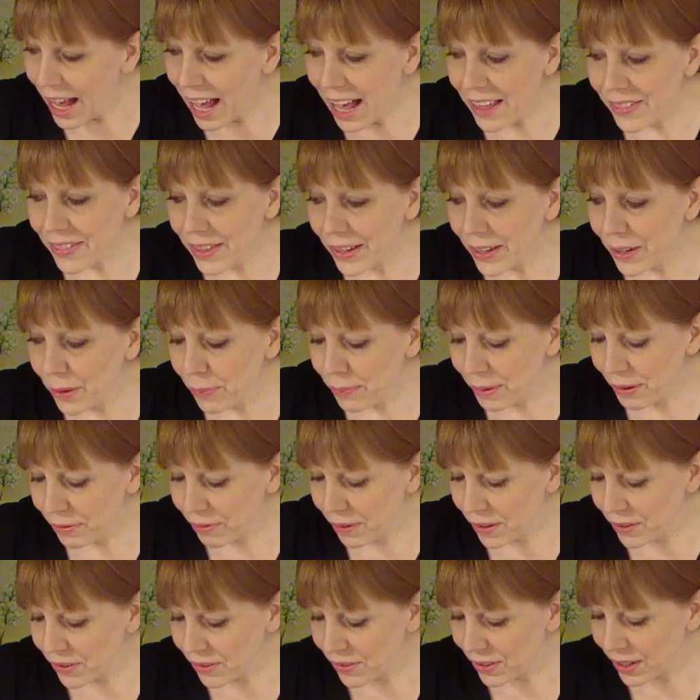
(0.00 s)
and then you'll be
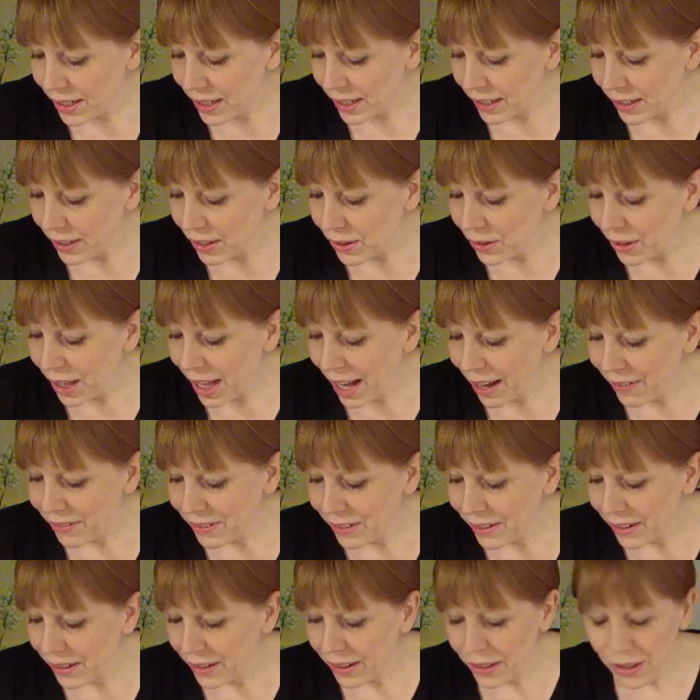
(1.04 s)
frustrated. You'll have
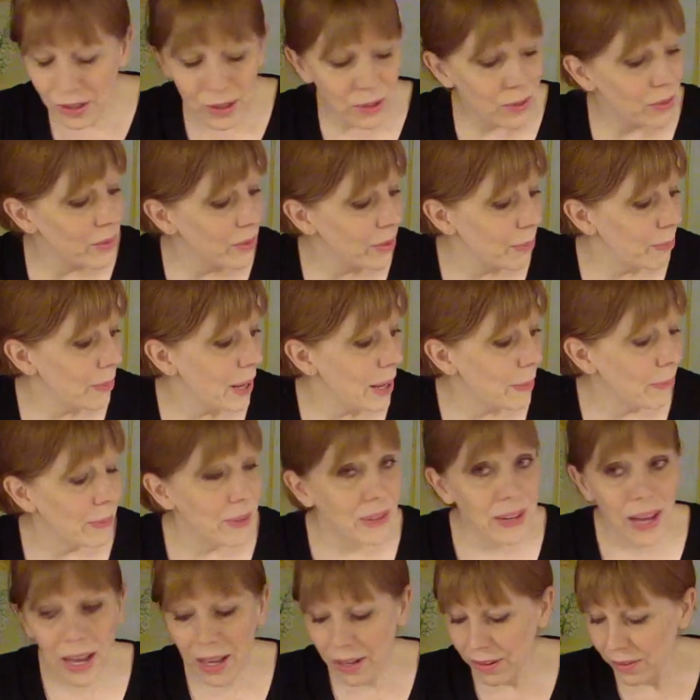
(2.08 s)
to use a paper
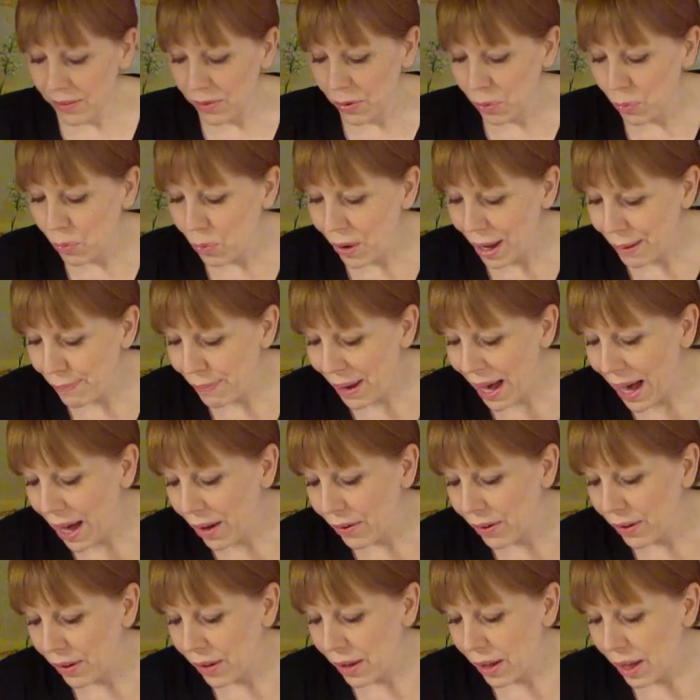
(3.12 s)
towel to wipe
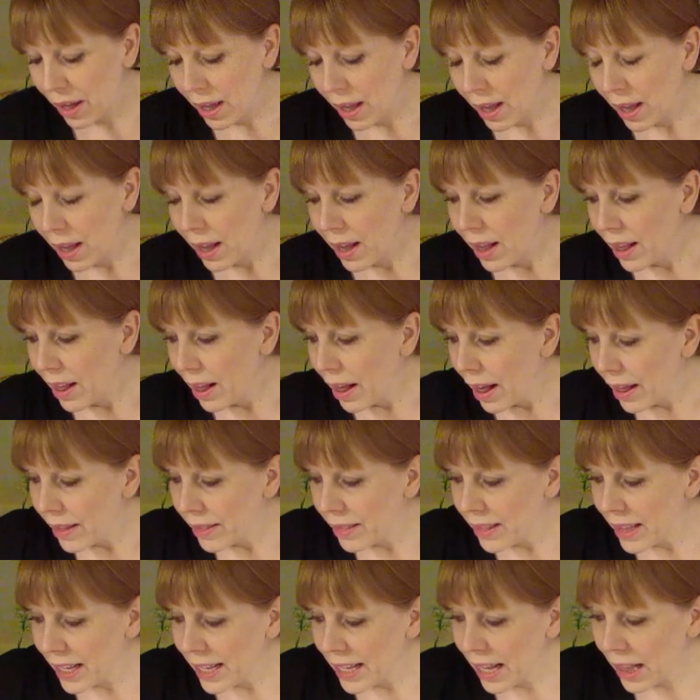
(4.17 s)
out
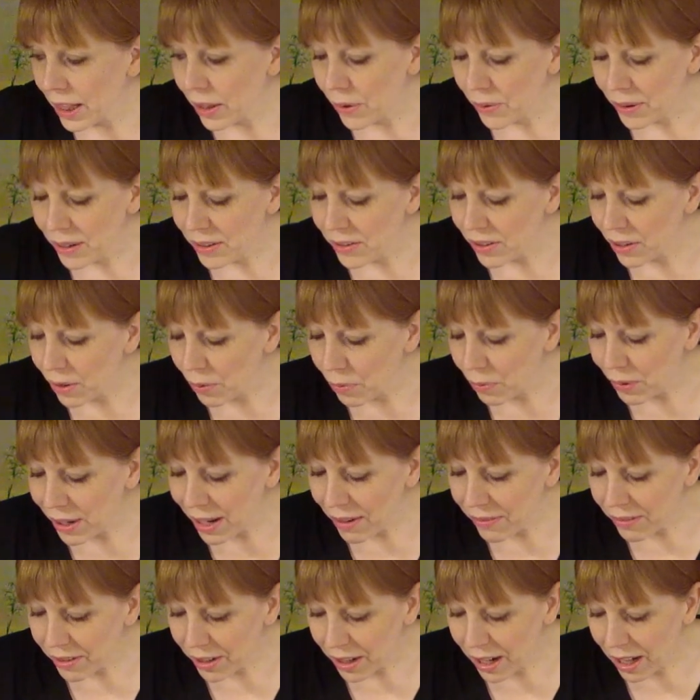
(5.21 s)
the yellow until
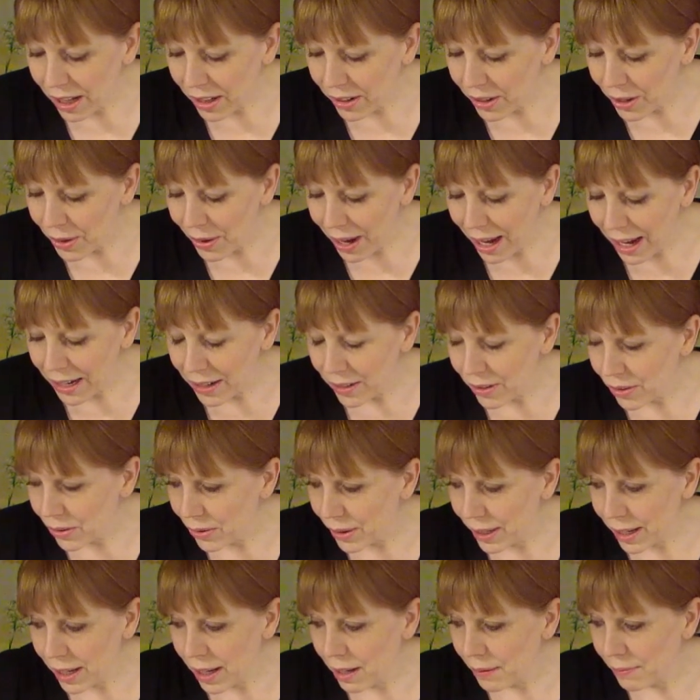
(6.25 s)
whatever color you added
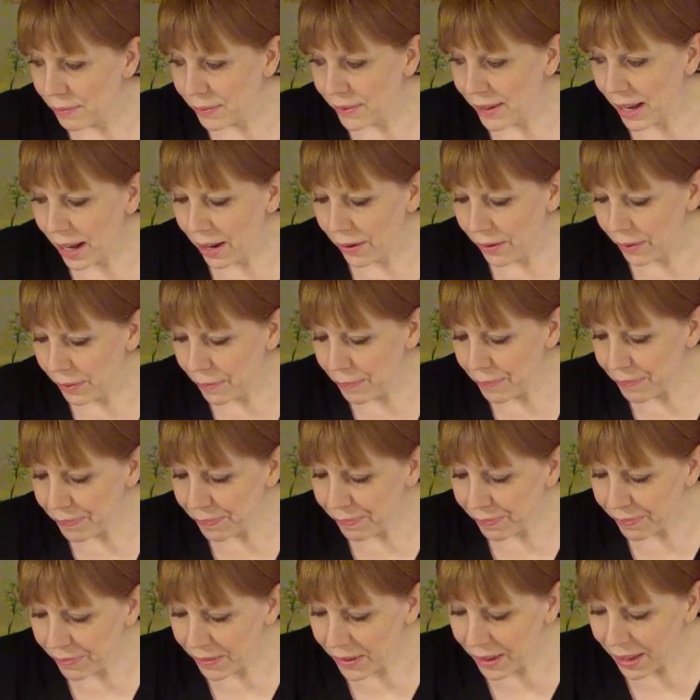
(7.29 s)
to it comes out.
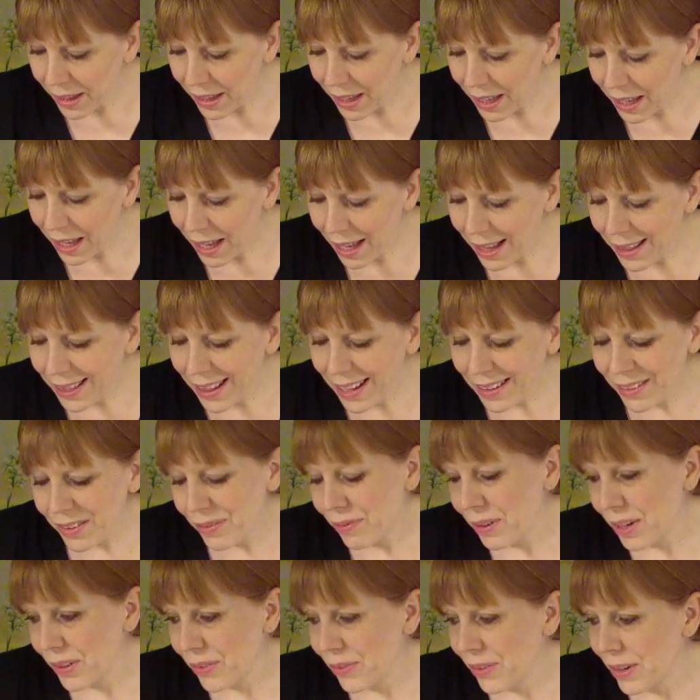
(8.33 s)
And that's
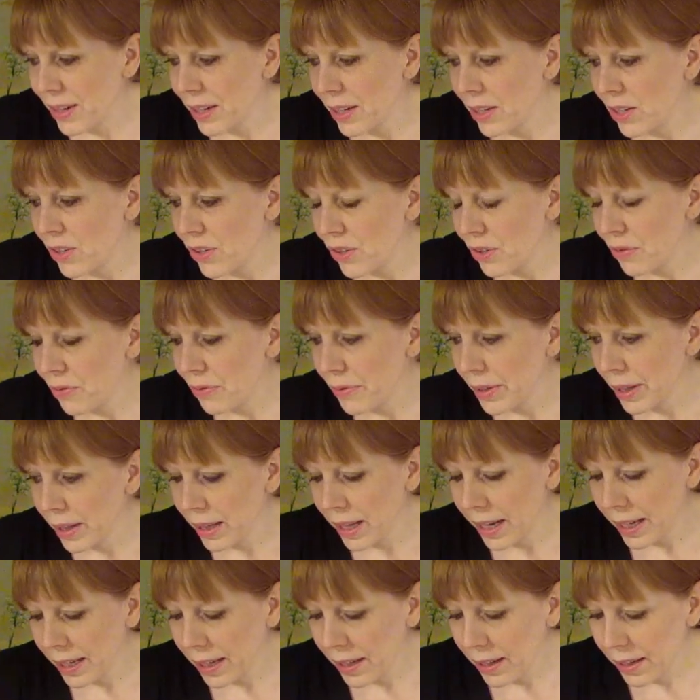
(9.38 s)
frustrating because you feel
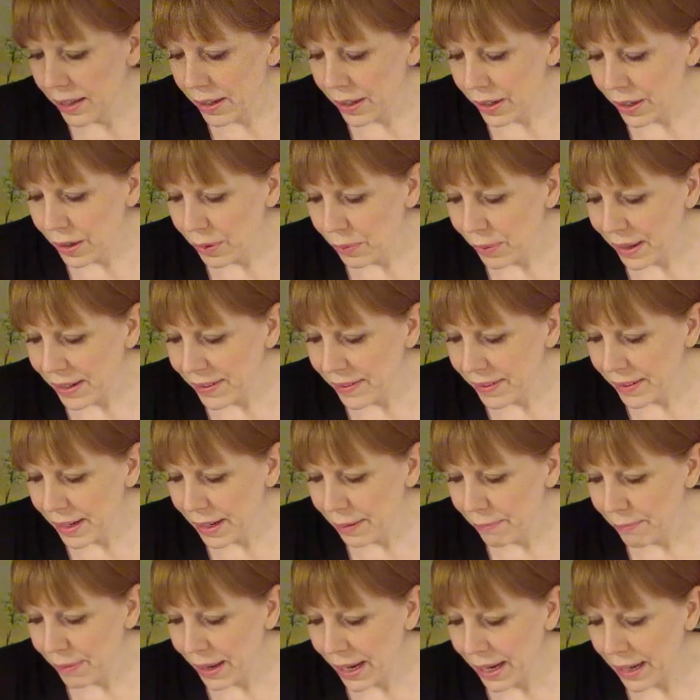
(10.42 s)
like you're
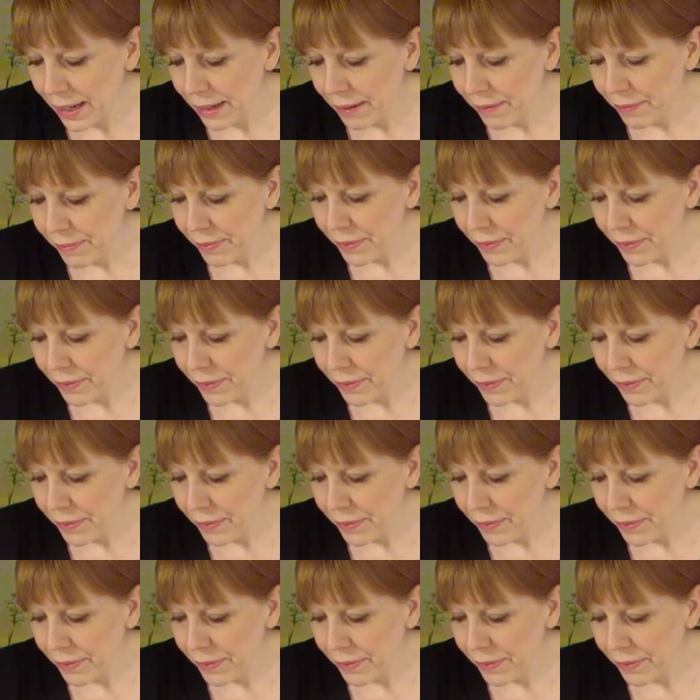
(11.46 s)
wasting paint.